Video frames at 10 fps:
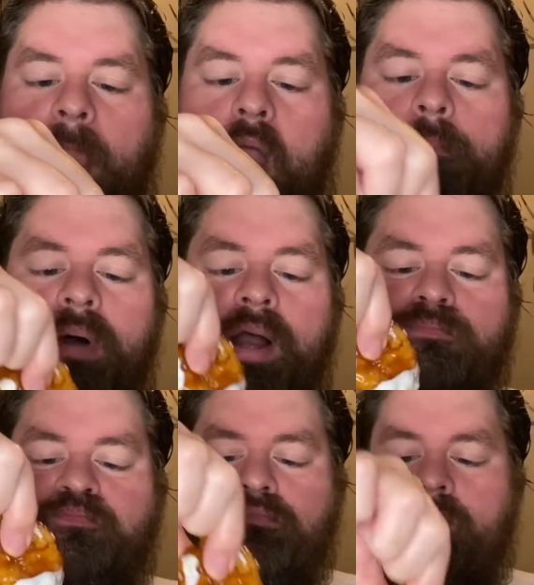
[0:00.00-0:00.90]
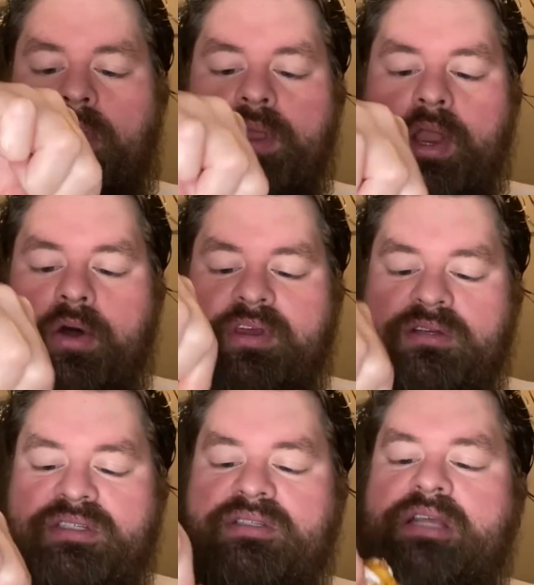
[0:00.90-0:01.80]
But, you know,
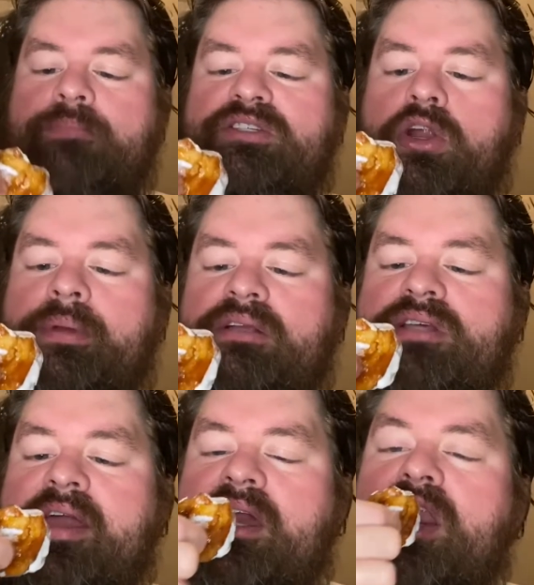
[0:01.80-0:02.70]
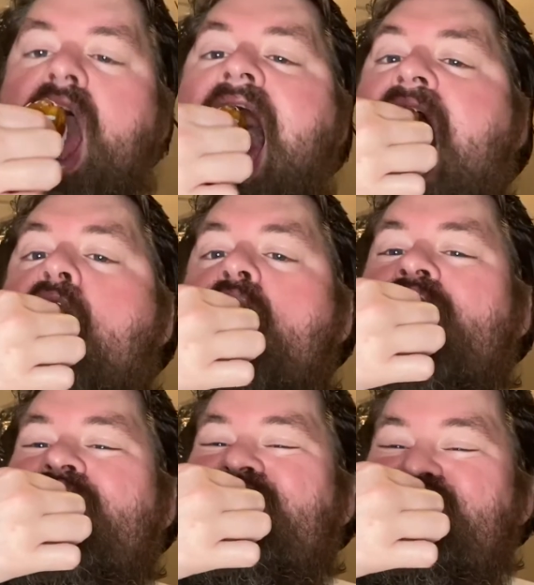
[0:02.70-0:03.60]
there's steps that are being taken.
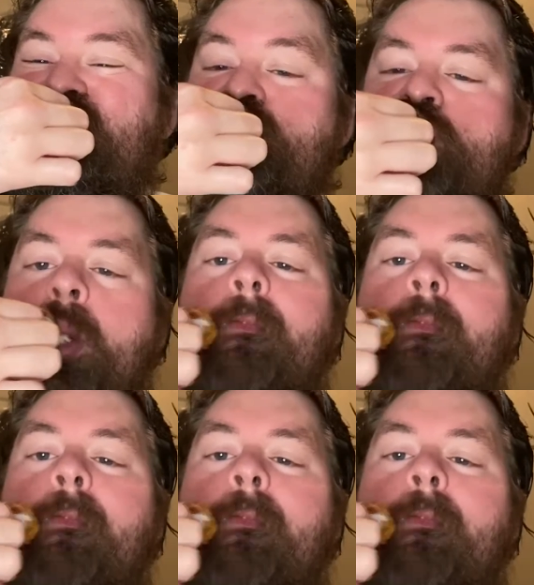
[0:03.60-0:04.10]
Mmm.